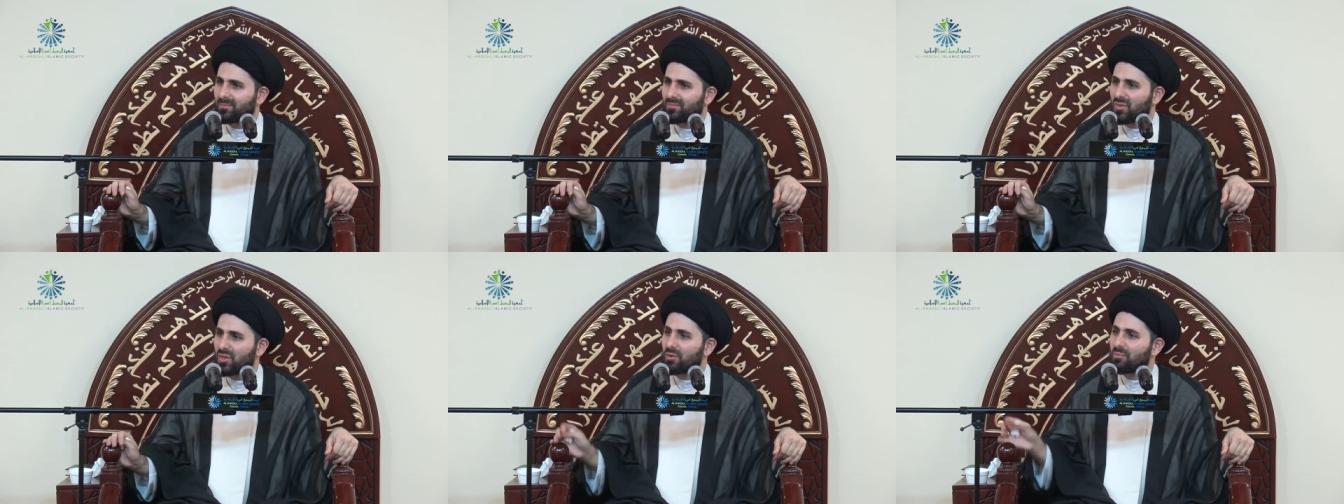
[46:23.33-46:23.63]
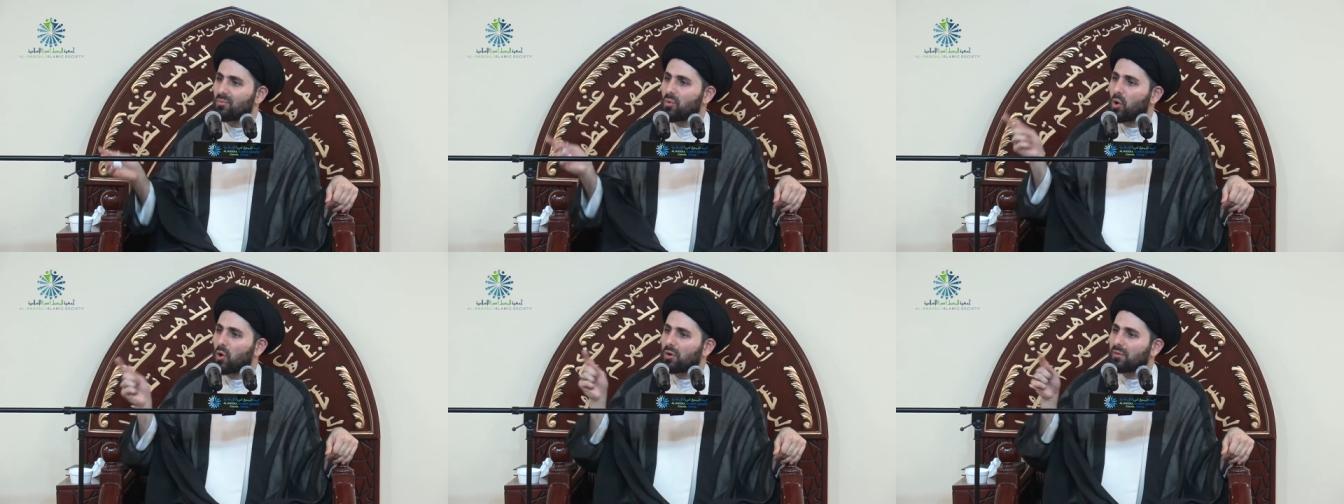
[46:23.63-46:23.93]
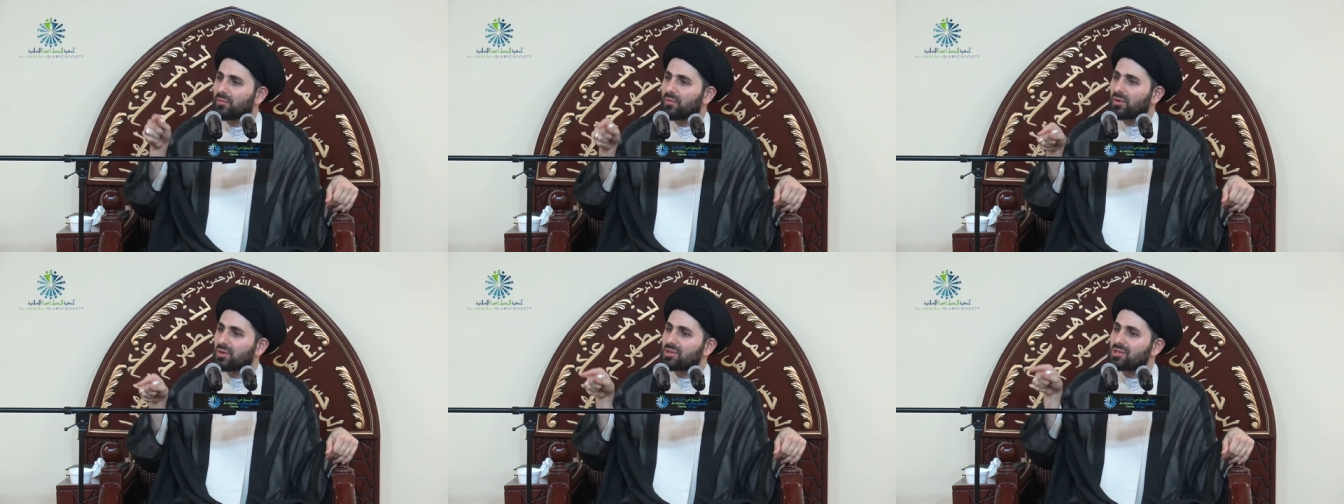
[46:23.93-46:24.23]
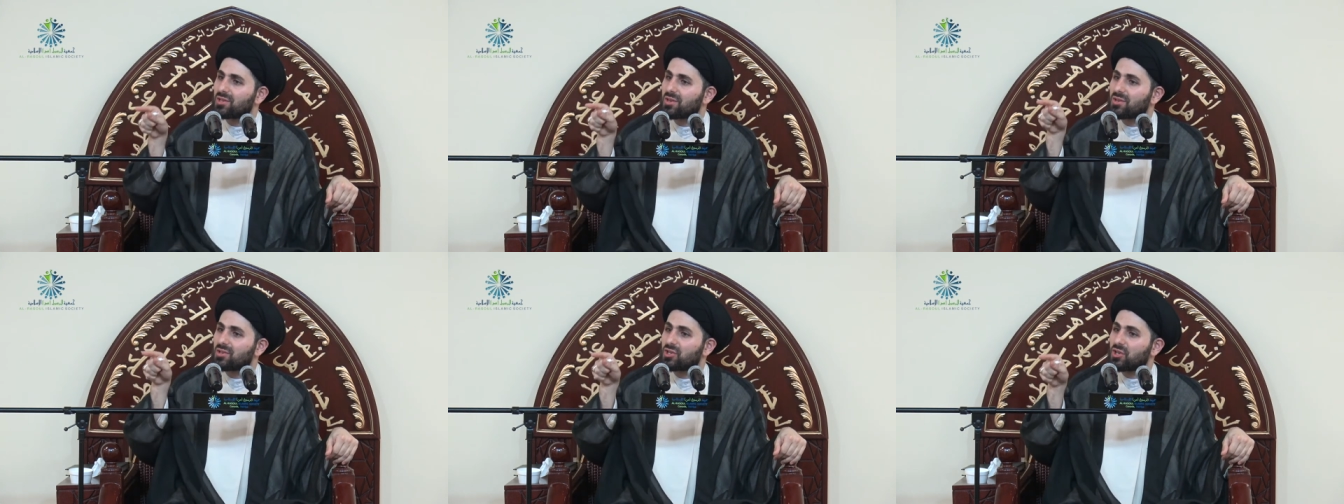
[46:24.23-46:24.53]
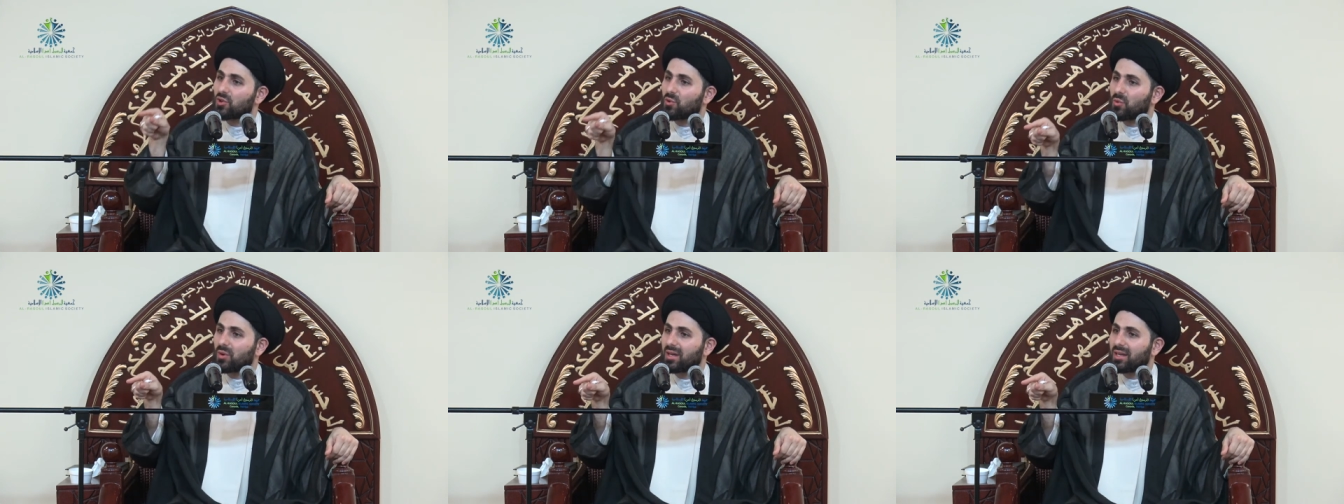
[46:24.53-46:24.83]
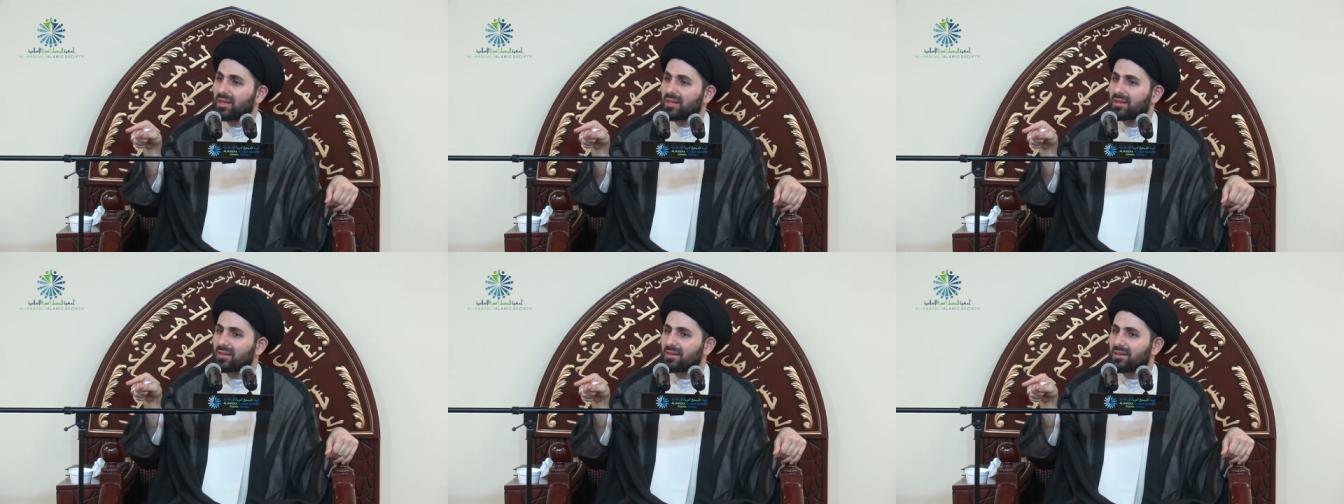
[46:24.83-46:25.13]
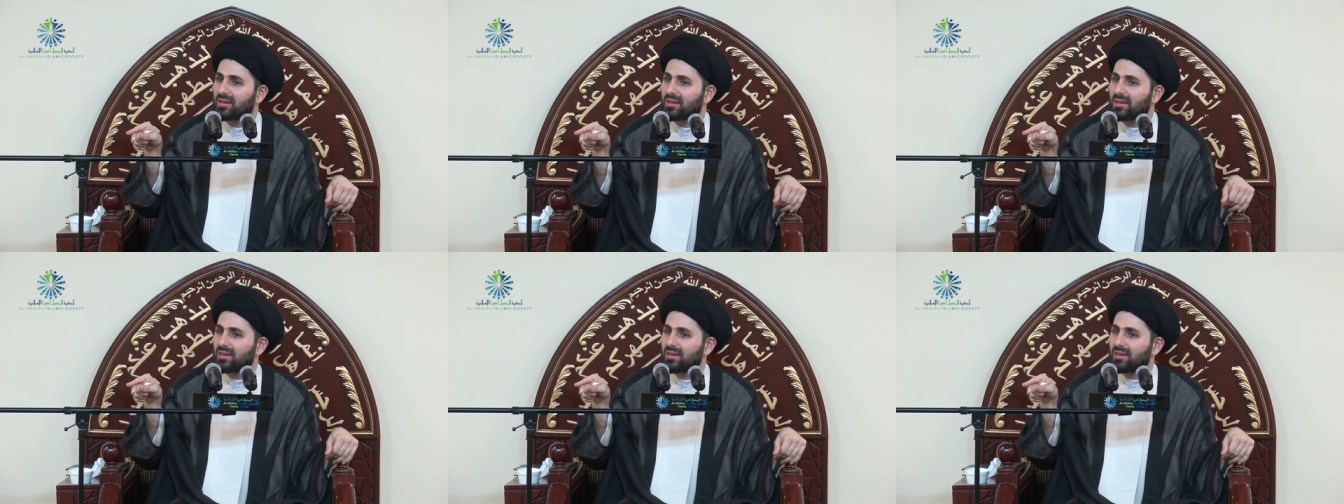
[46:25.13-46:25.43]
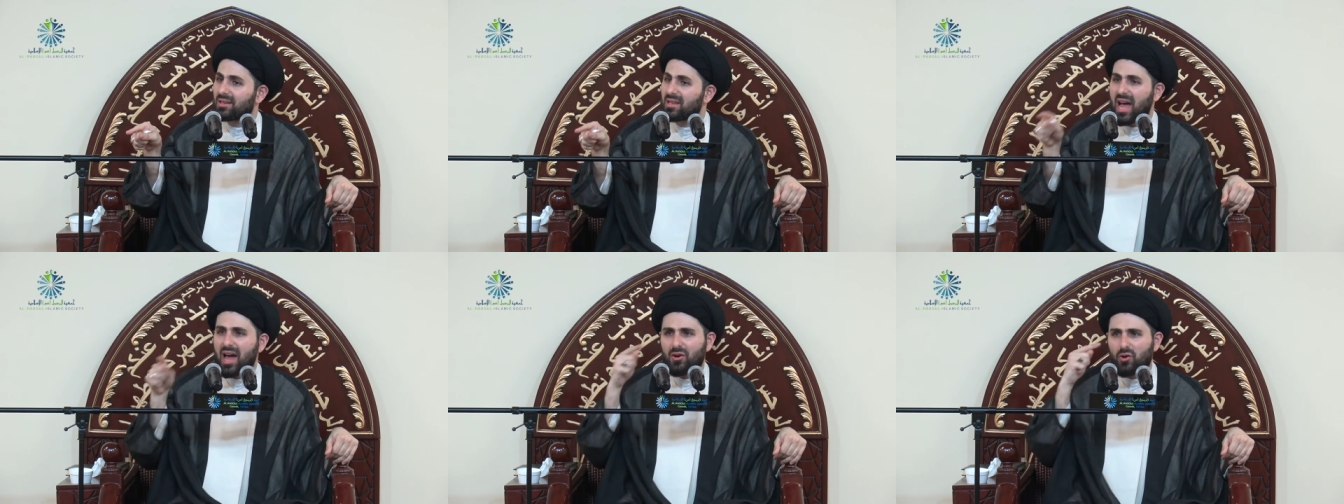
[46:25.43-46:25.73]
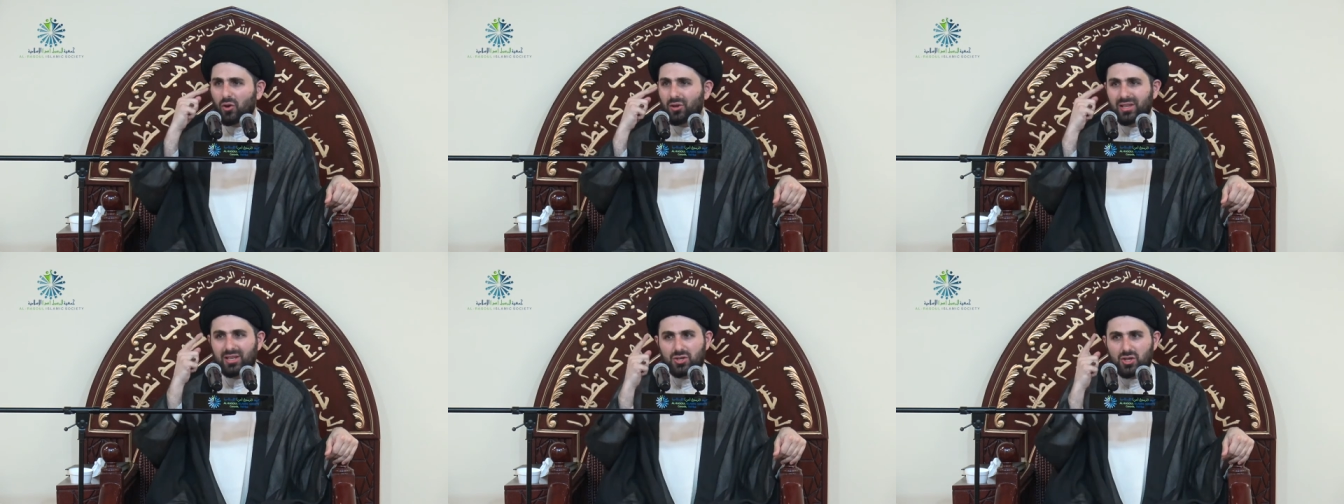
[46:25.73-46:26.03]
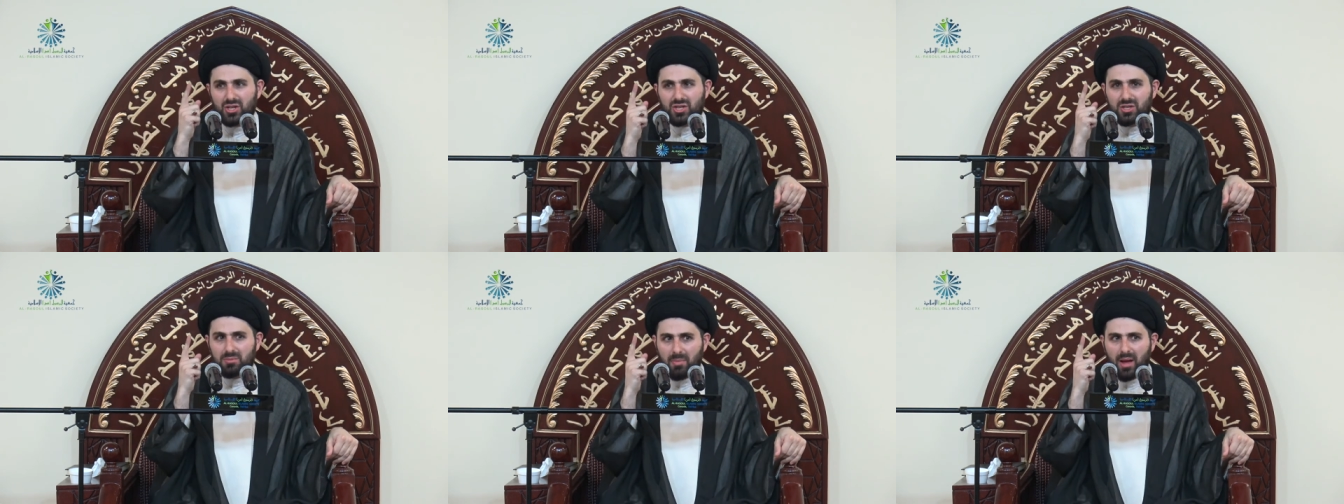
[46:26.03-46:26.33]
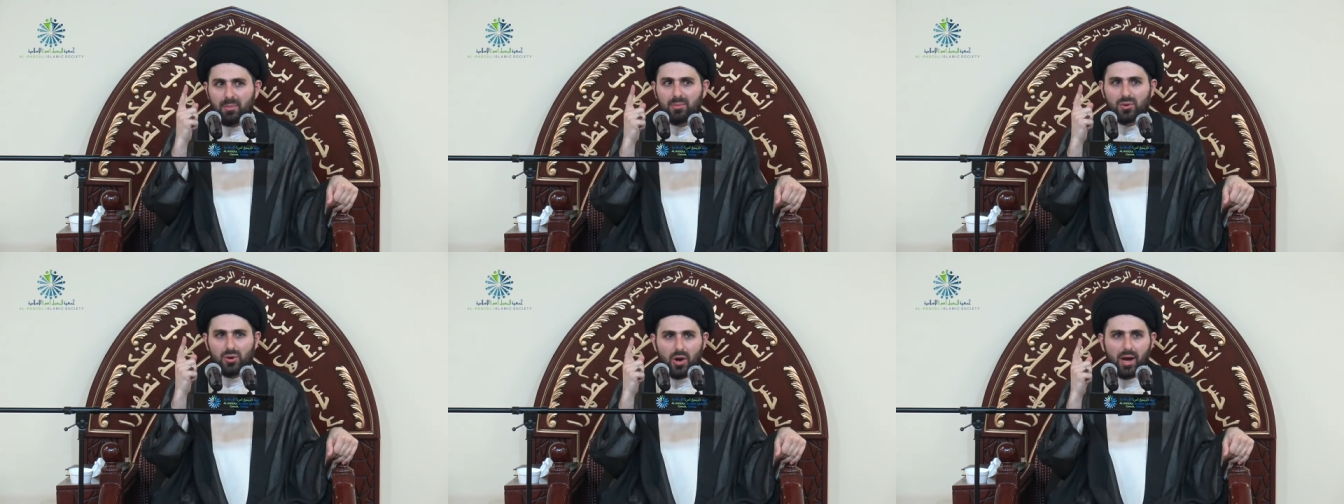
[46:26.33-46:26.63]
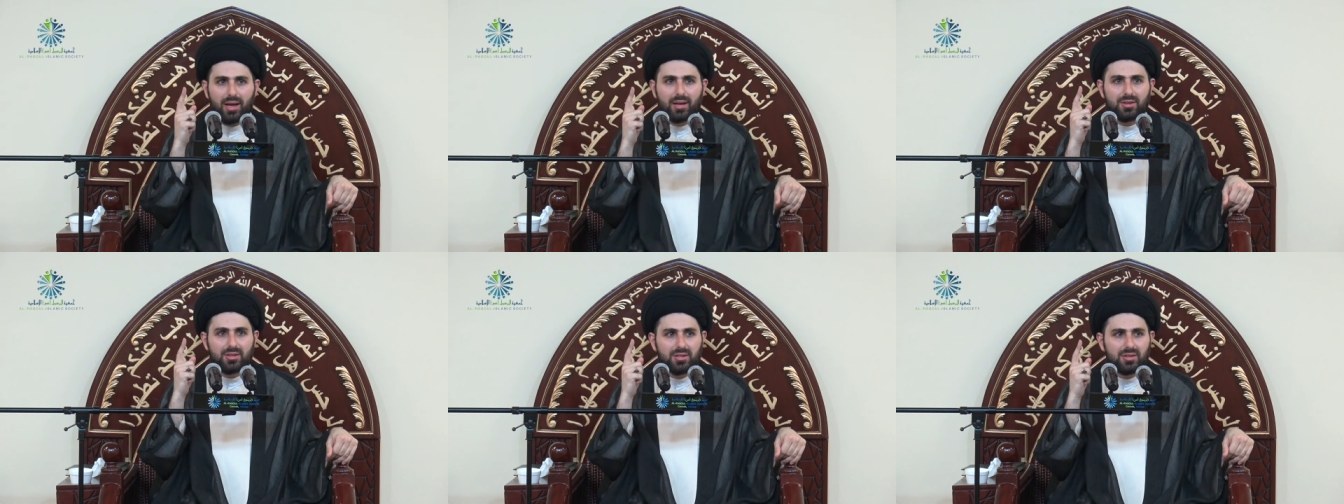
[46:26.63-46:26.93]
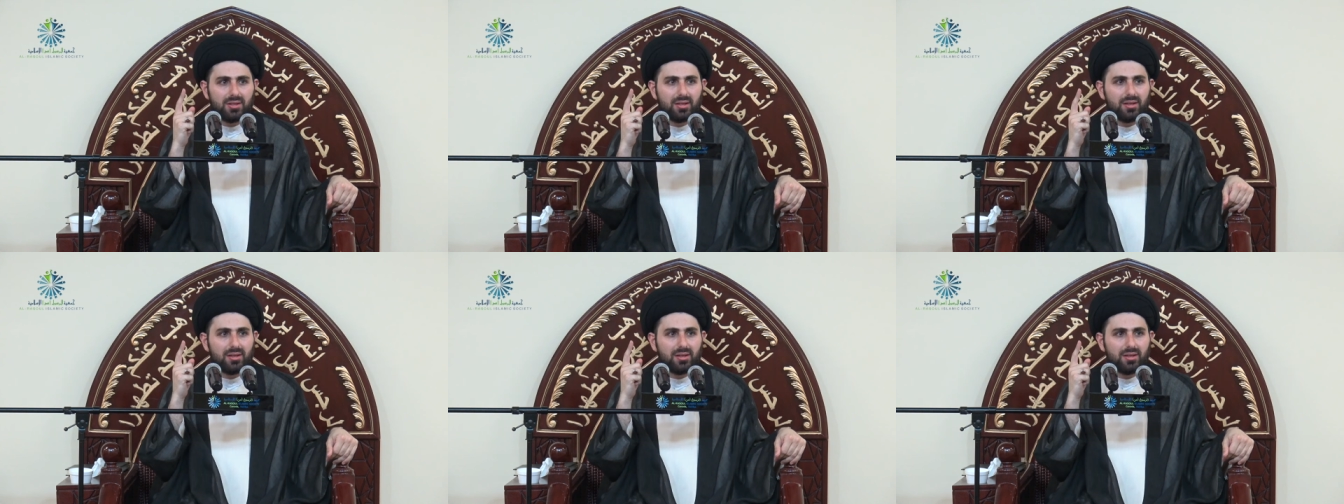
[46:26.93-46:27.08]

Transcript: The more verses you read, not only just memorized,